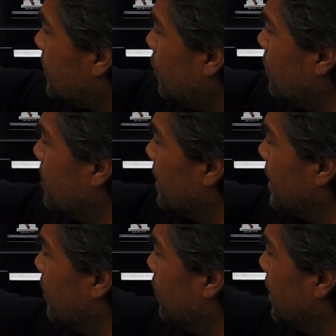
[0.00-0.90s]
We bend
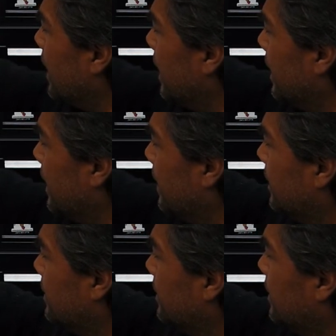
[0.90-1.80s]
that 180,
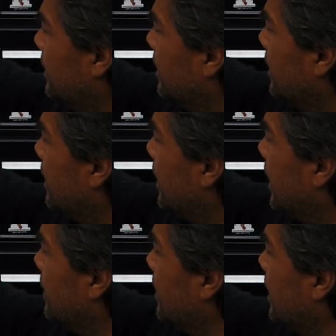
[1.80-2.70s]

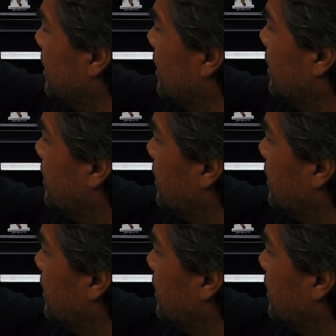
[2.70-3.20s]
and then